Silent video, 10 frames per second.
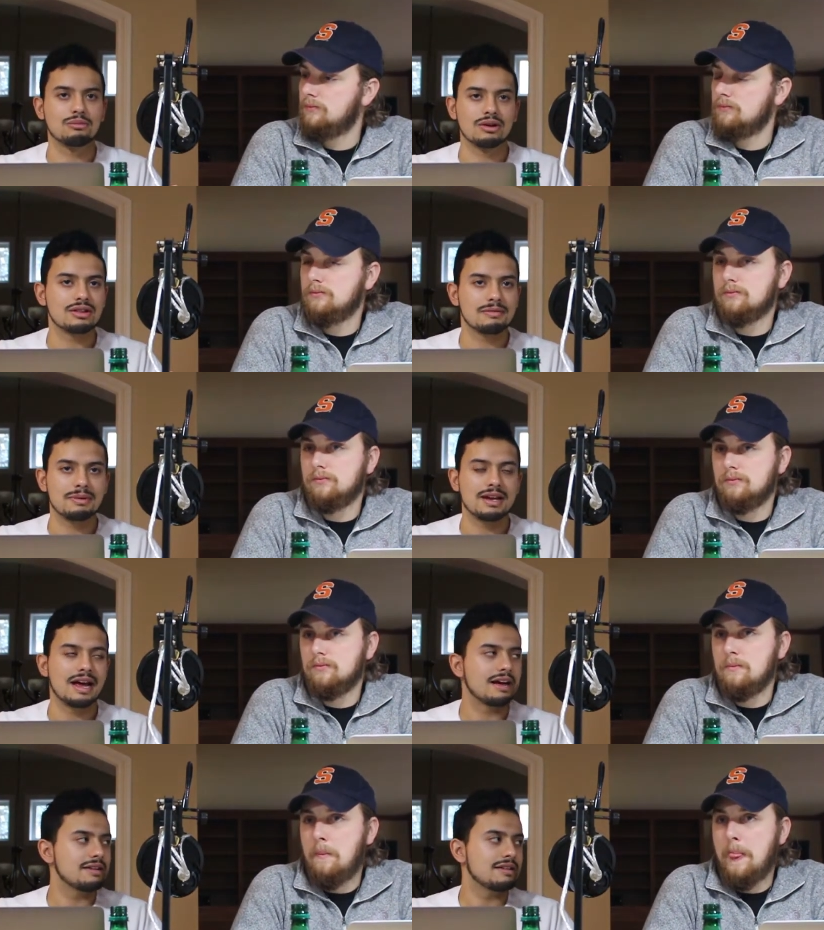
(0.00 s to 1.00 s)
Speaker 1: where they've
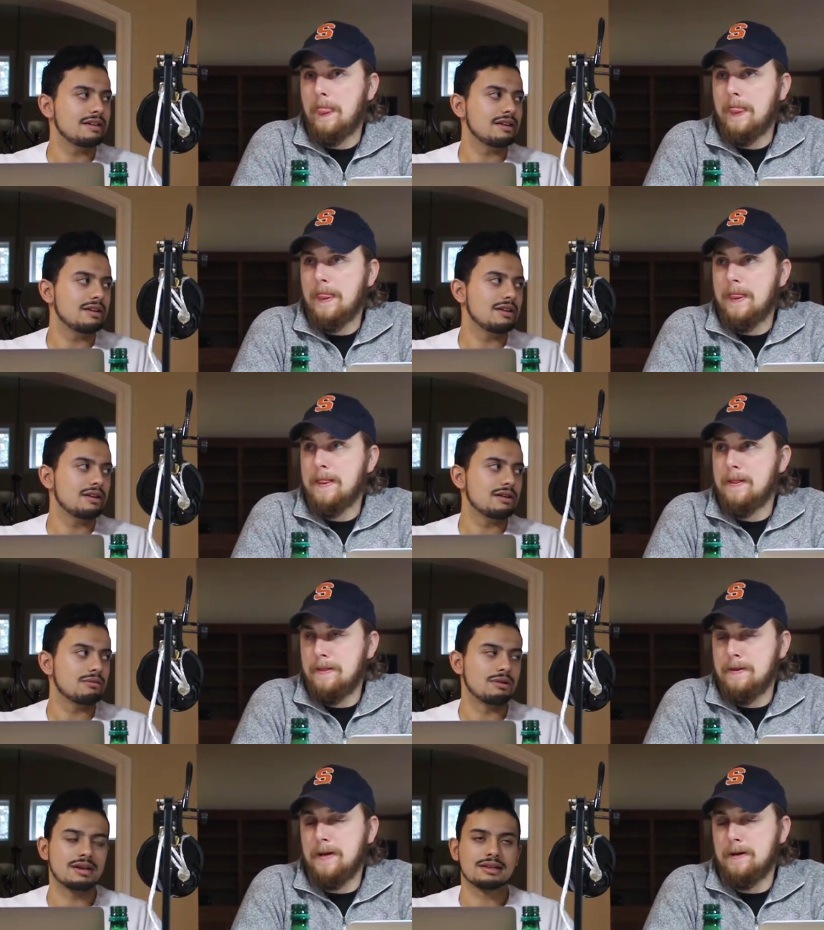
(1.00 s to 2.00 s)
been at
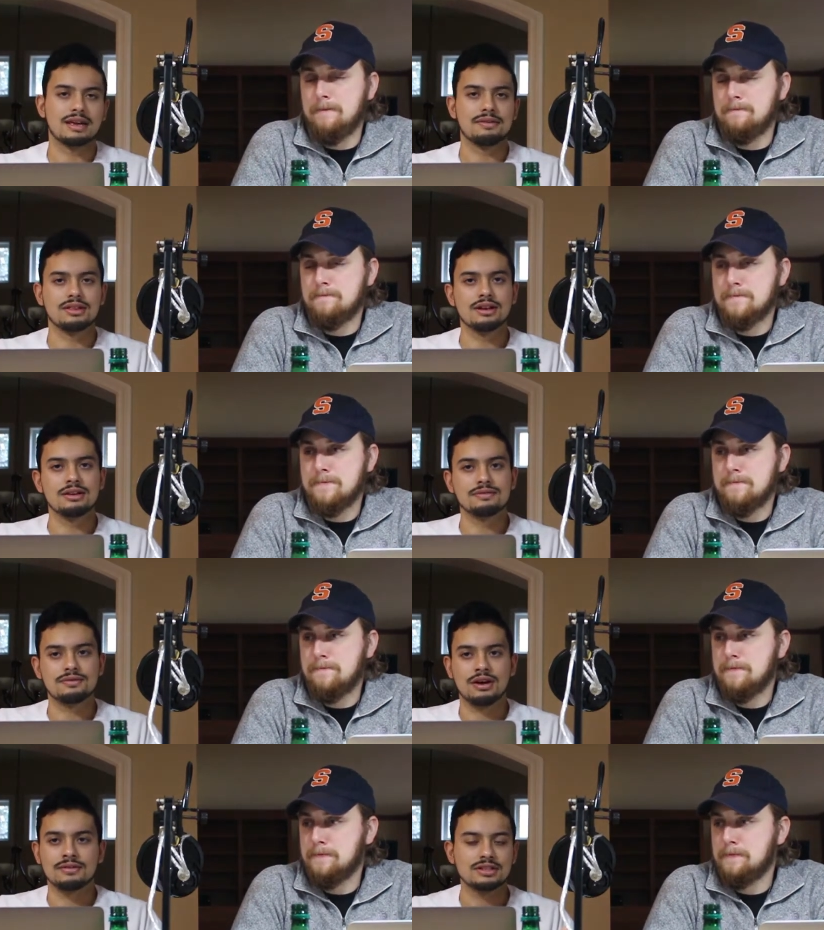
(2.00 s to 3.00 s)
when yeah. Kevin
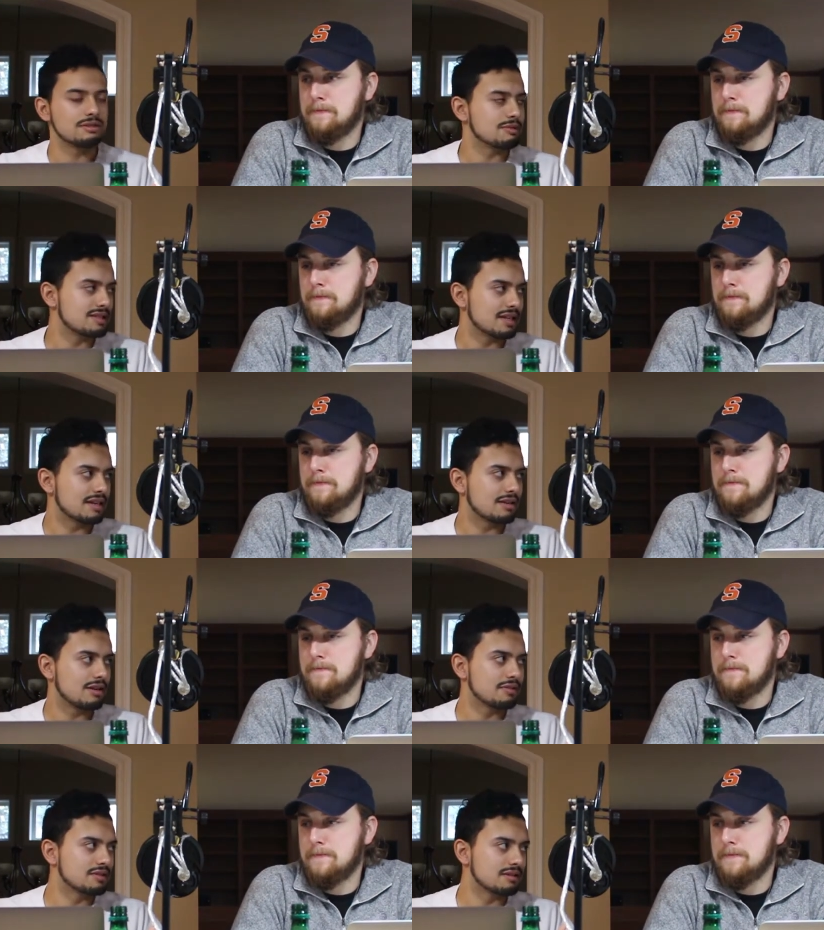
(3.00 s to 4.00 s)
Love obviously was sick,
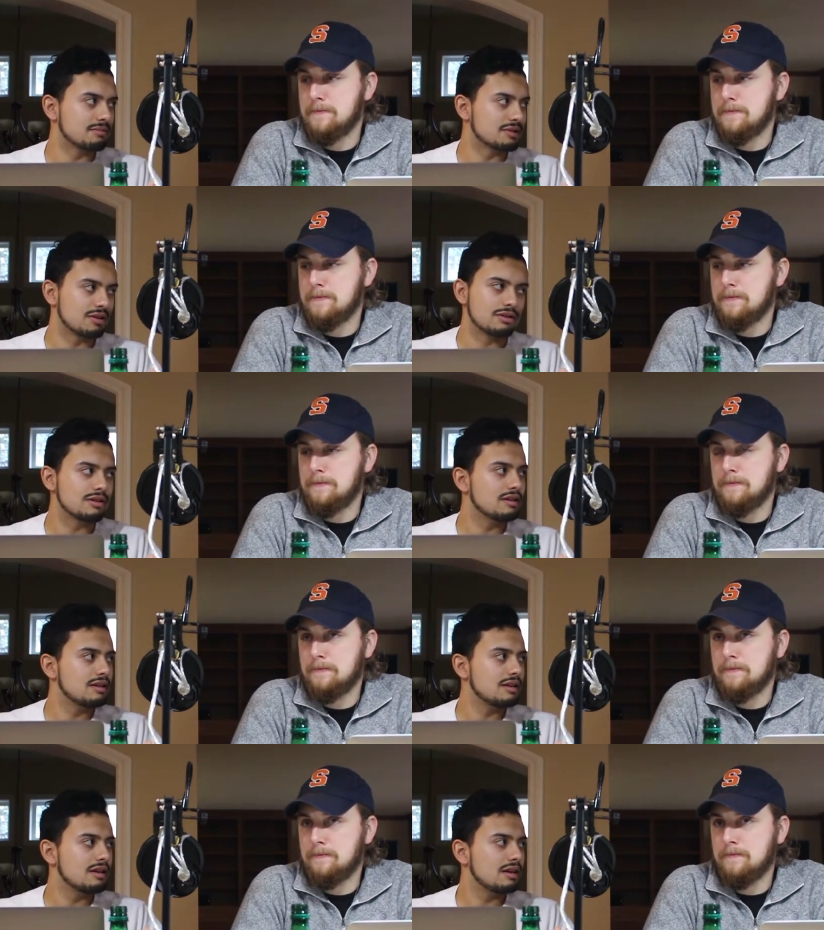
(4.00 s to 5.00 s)
obviously was hurt,
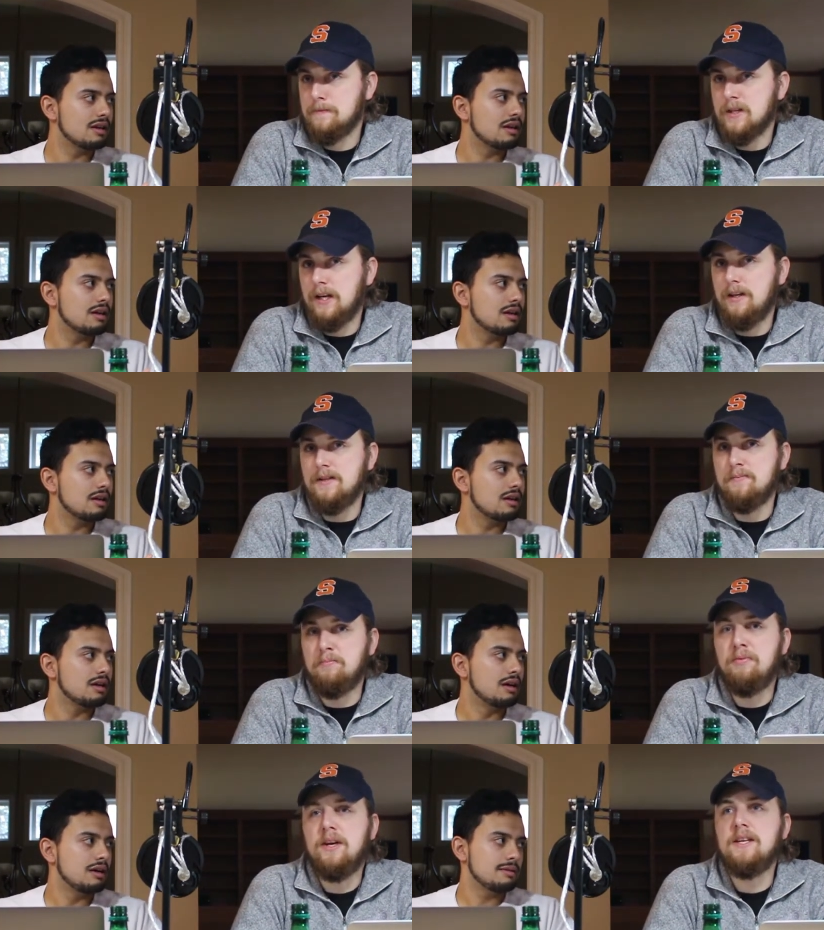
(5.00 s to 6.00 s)
and he's
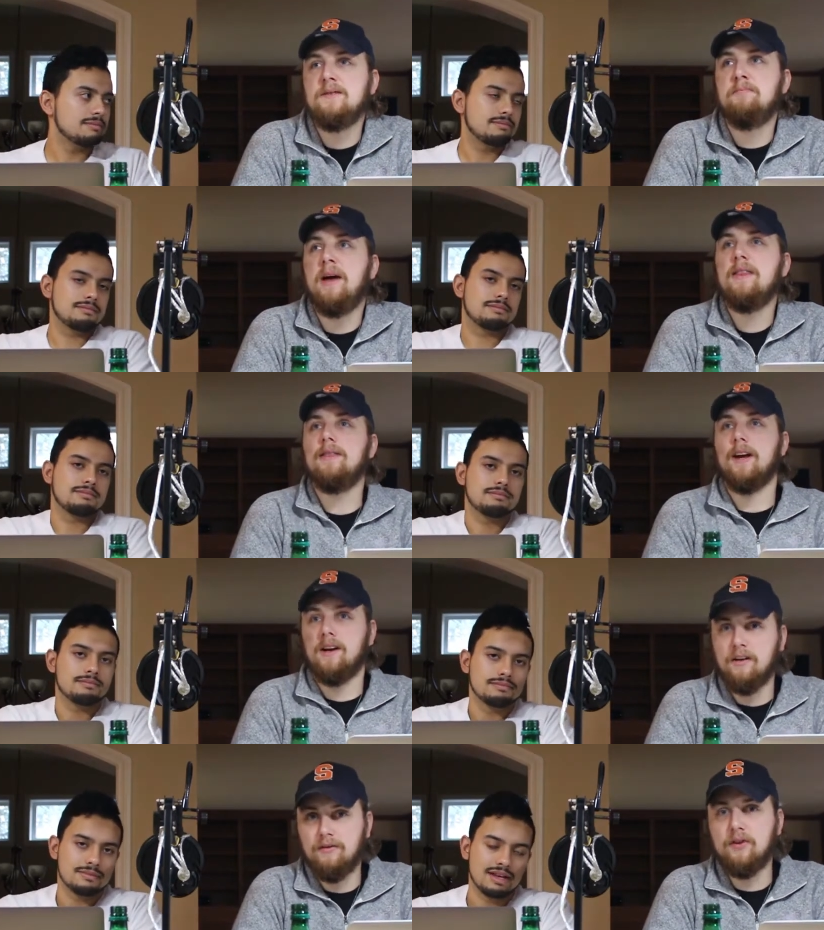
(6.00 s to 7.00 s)
Speaker 2: he's been
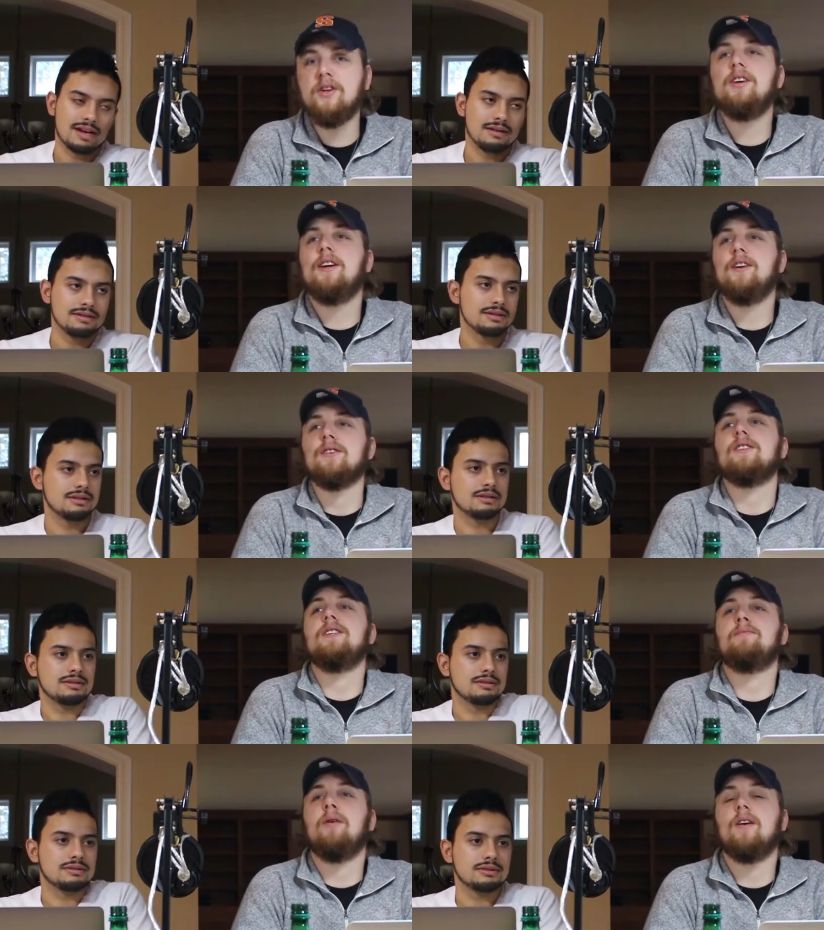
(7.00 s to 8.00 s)
there for yeah. years.
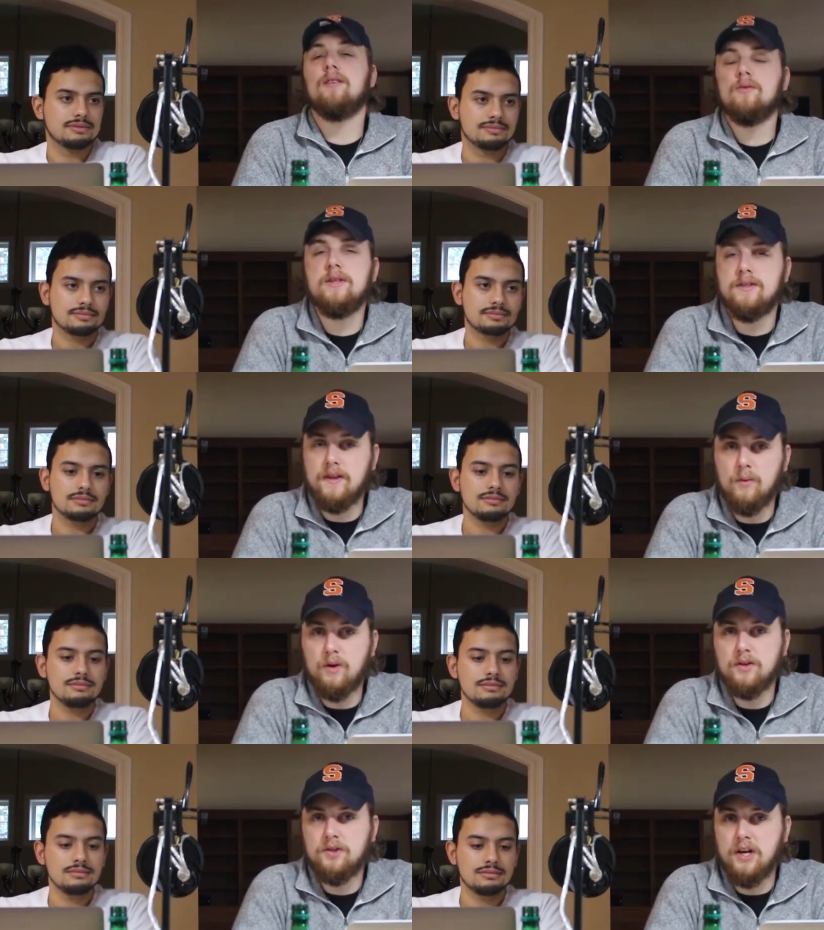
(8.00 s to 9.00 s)
He's part of the reason they
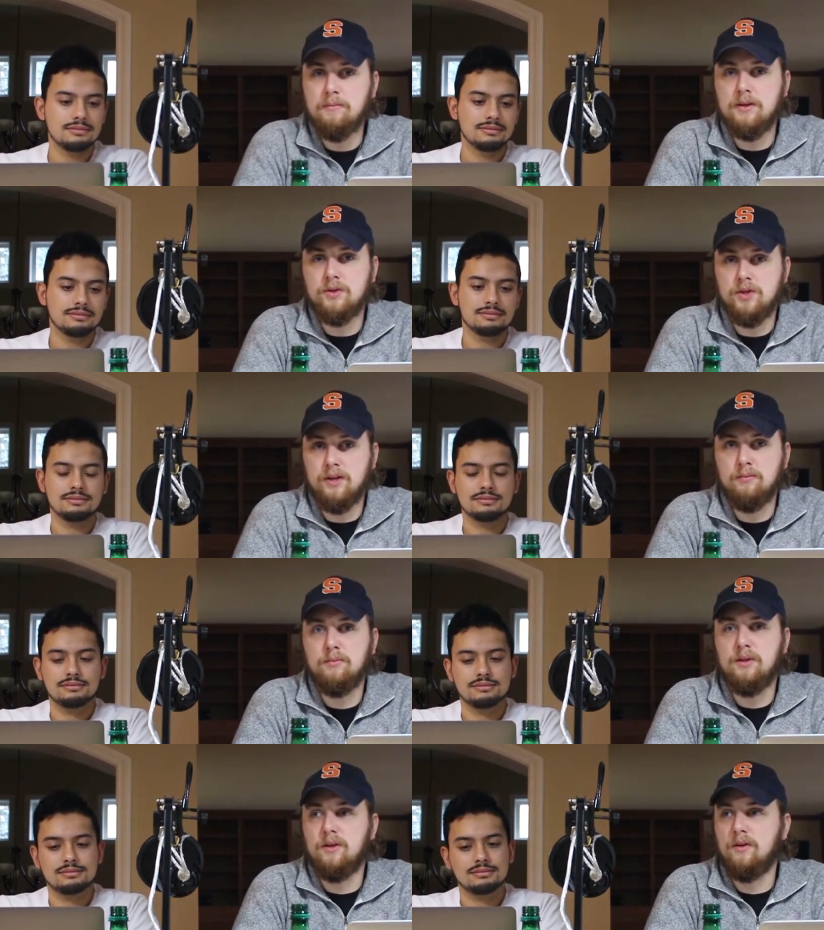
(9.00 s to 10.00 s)
won championship,
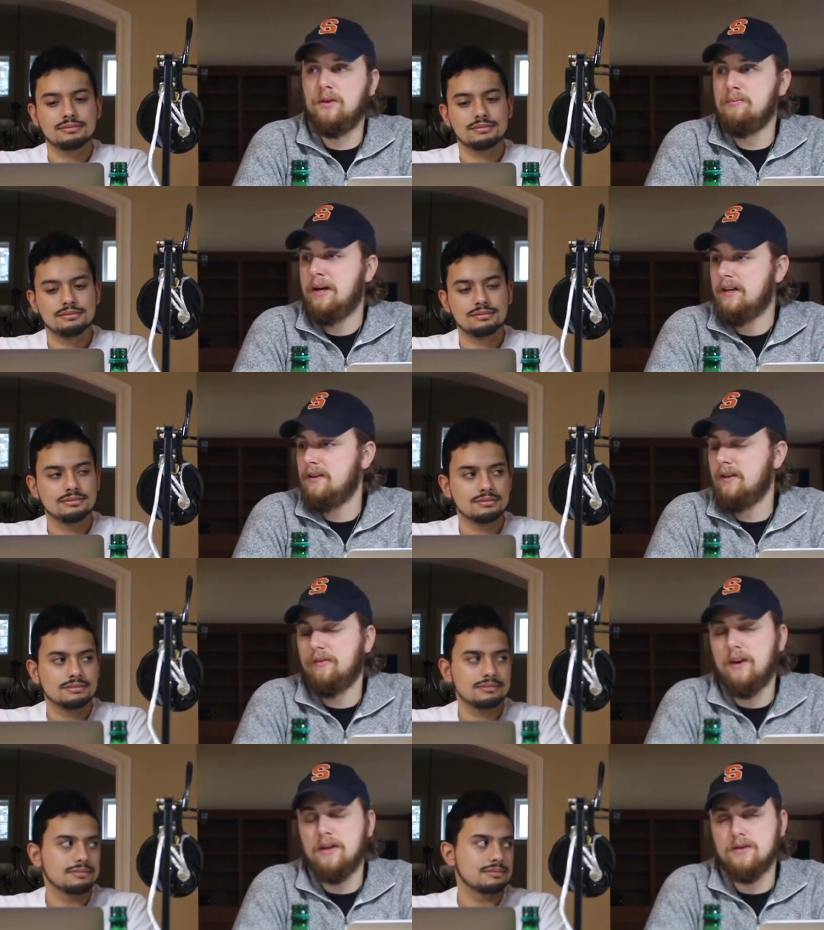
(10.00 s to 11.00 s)
you know, and been to
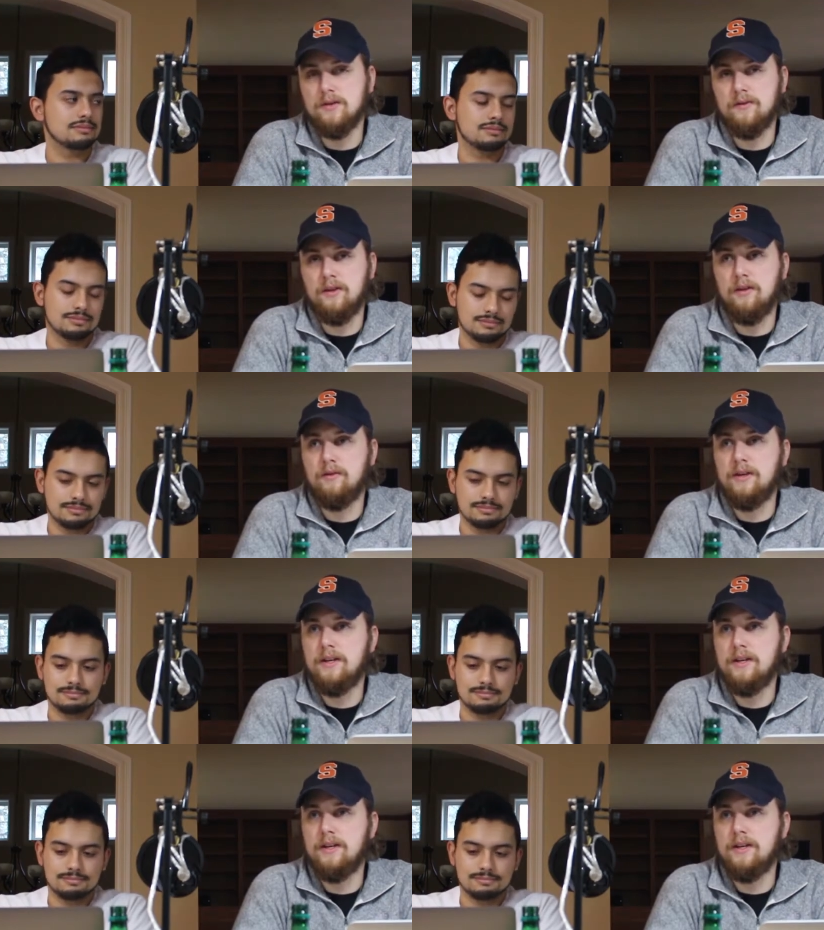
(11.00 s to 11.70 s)
the finals for the three